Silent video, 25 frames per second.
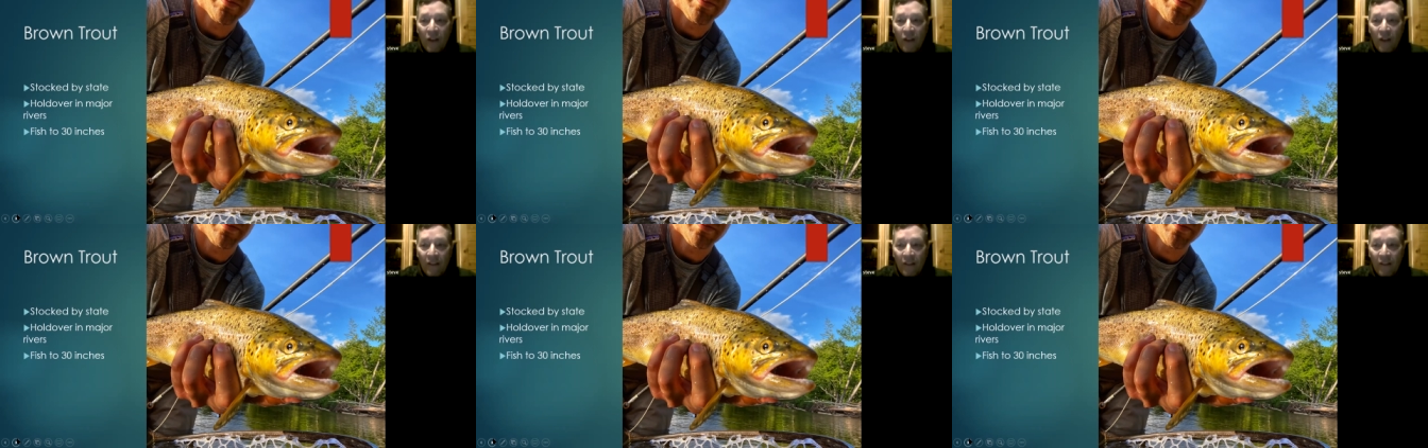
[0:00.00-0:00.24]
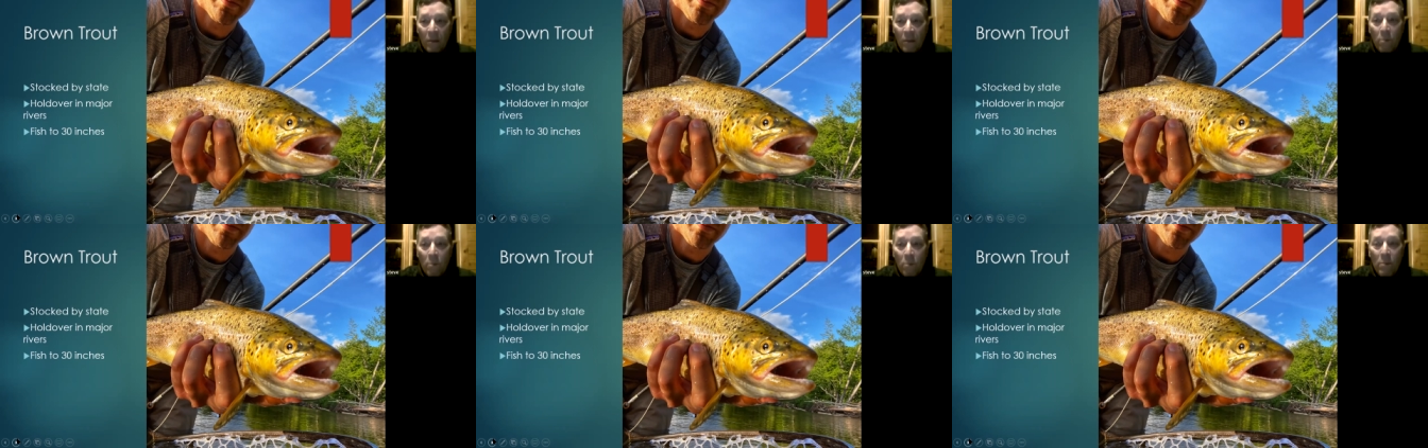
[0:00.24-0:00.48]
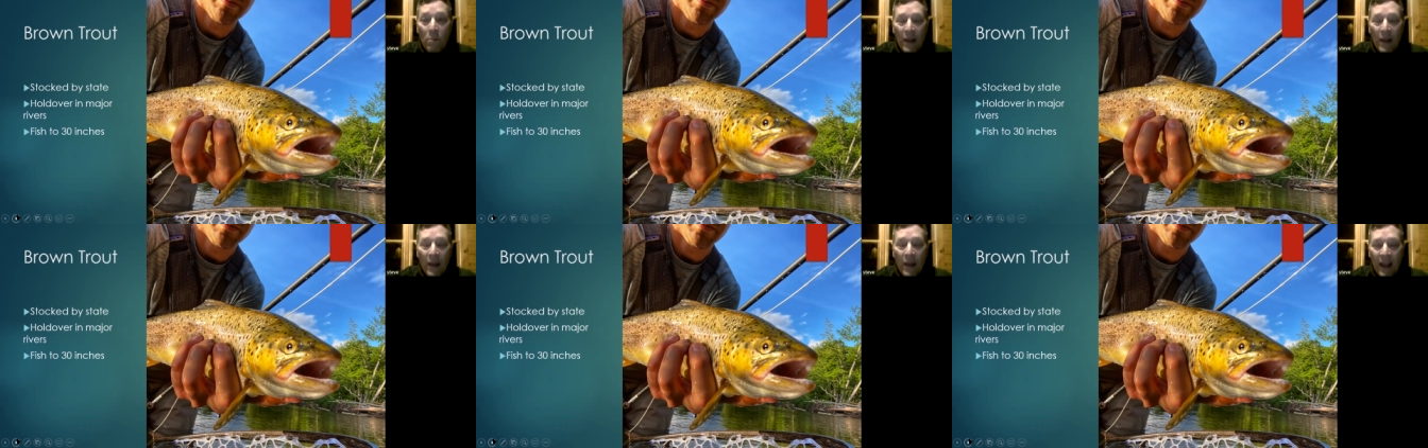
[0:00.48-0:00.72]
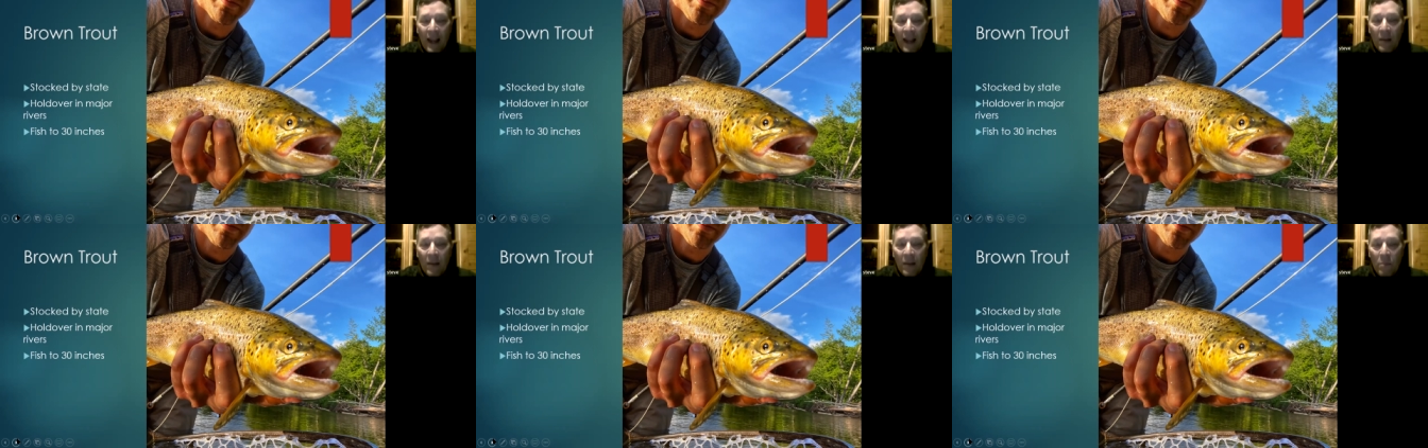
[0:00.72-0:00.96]
That's a
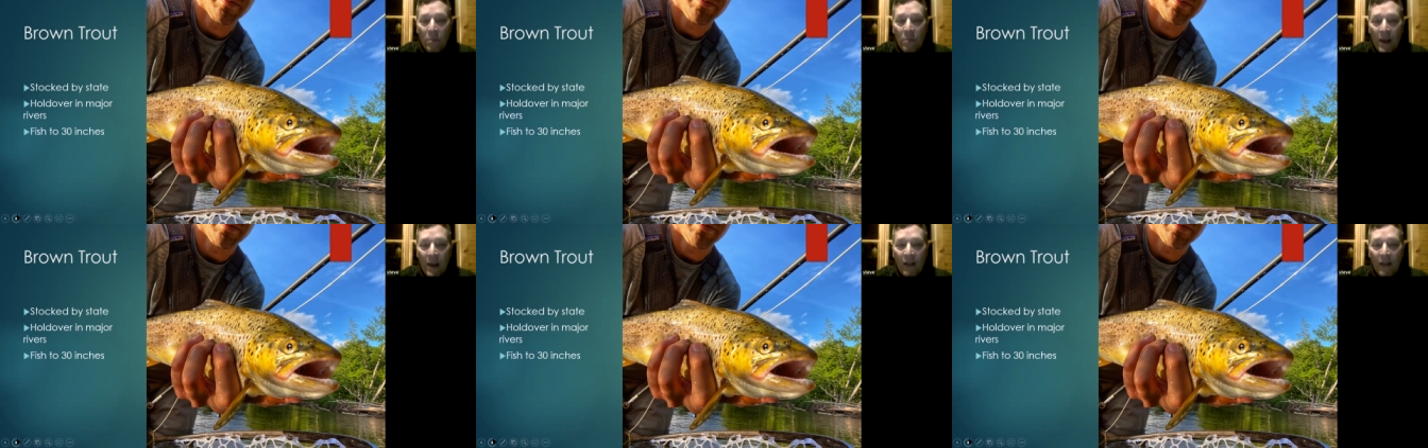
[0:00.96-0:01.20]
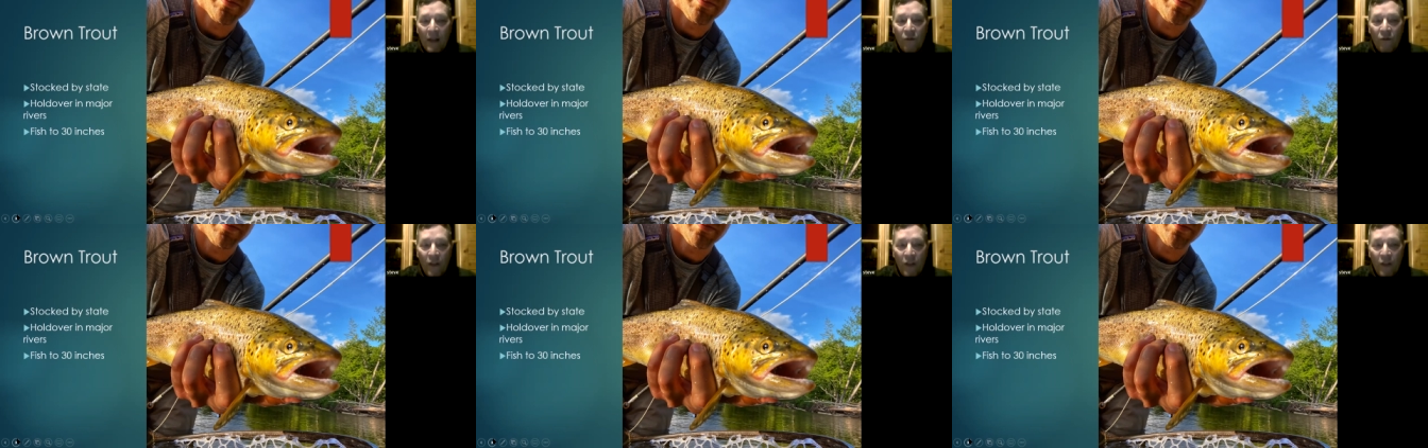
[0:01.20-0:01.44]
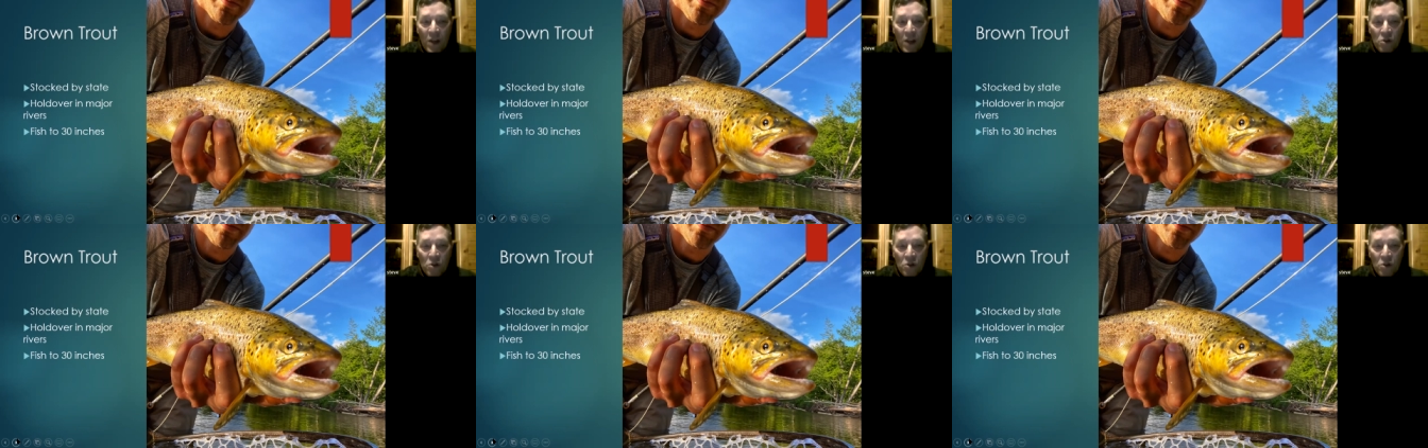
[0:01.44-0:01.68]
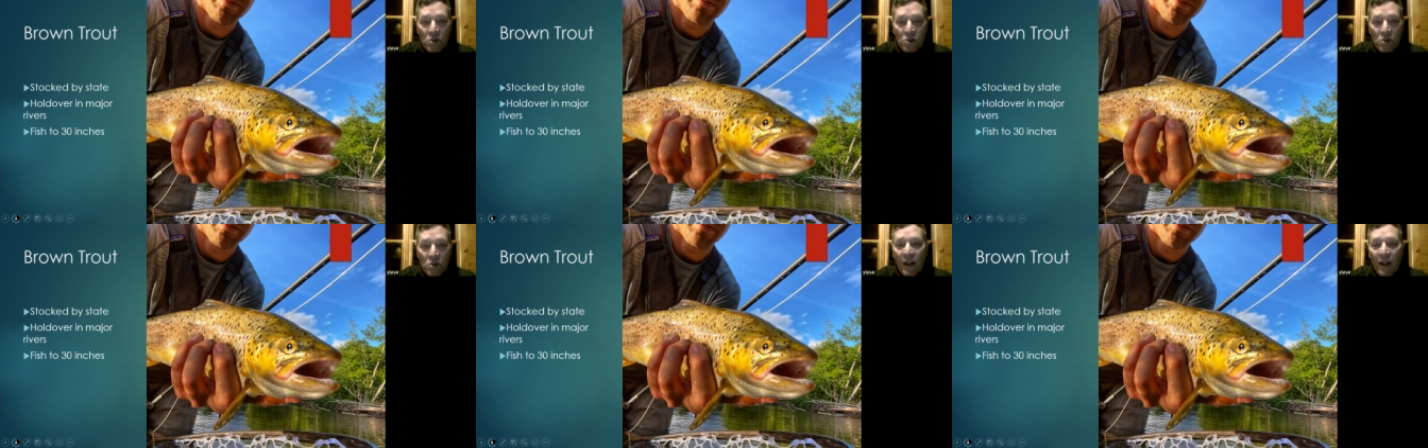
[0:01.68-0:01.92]
big, big
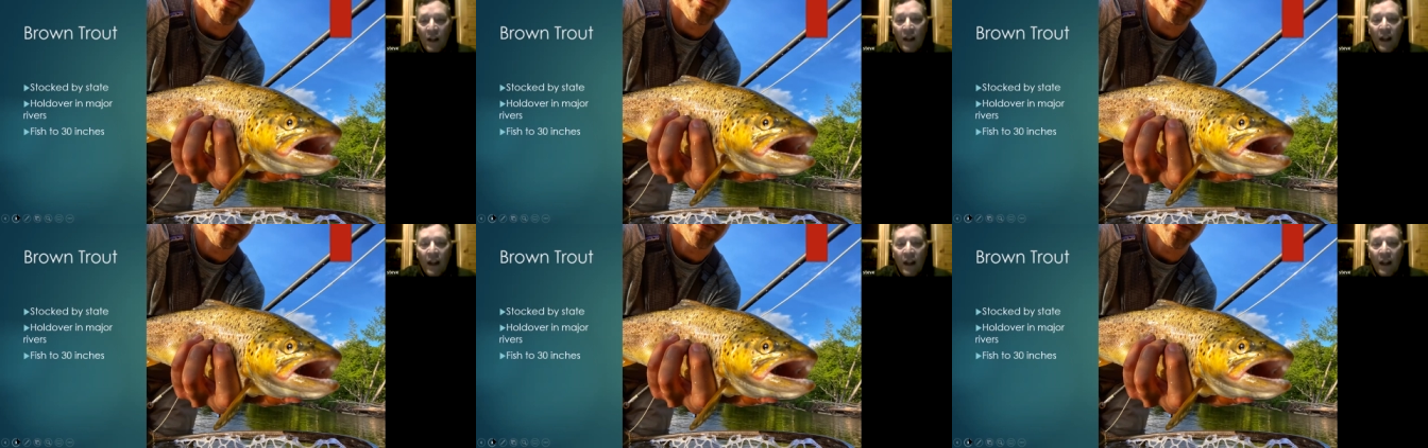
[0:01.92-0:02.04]
fish.